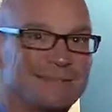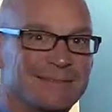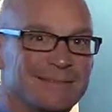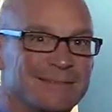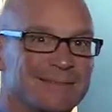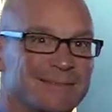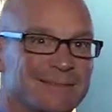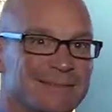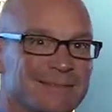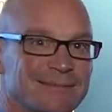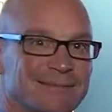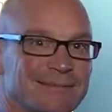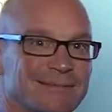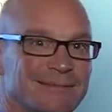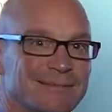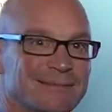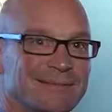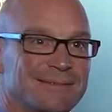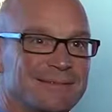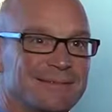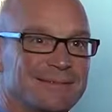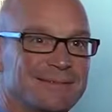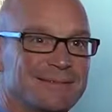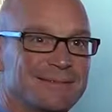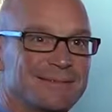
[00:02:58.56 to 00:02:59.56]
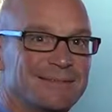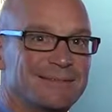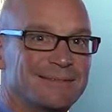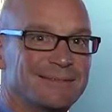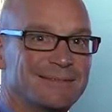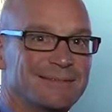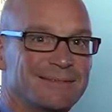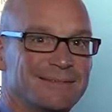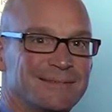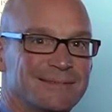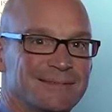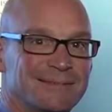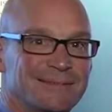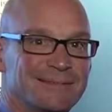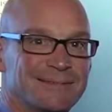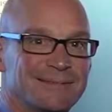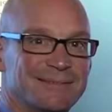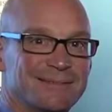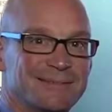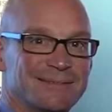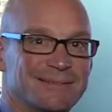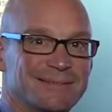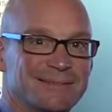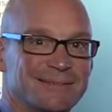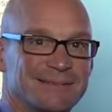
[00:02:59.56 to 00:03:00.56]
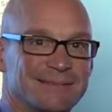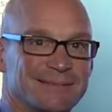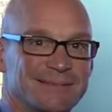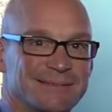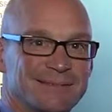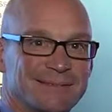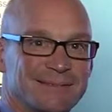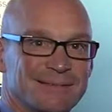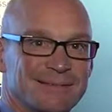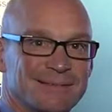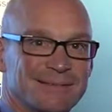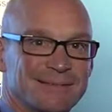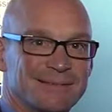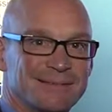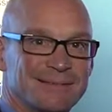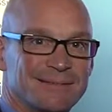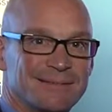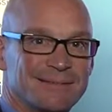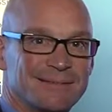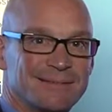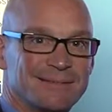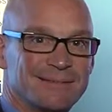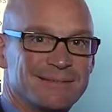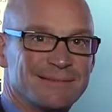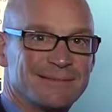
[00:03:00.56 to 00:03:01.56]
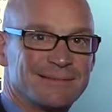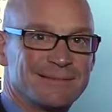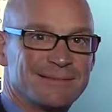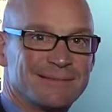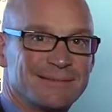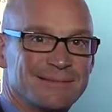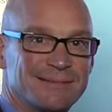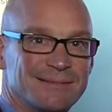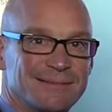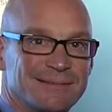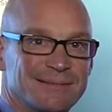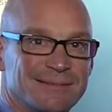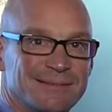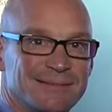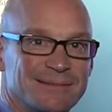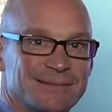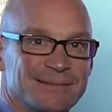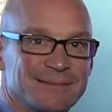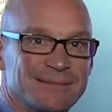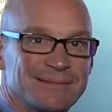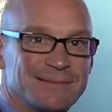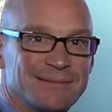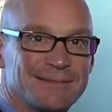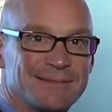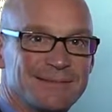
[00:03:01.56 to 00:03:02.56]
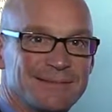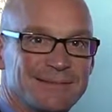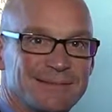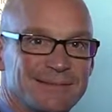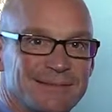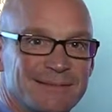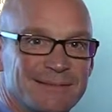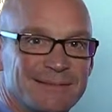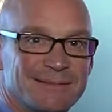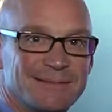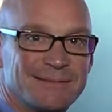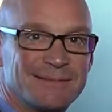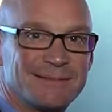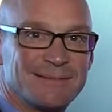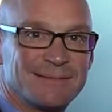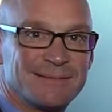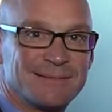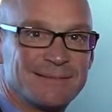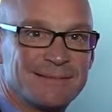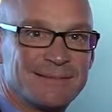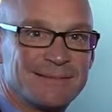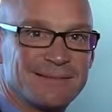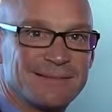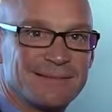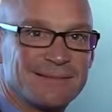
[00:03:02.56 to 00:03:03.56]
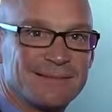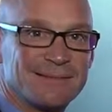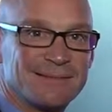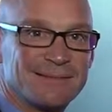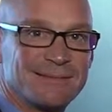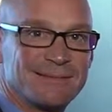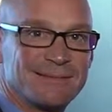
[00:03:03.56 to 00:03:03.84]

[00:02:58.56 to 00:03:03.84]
No words are spoken by the person on screen.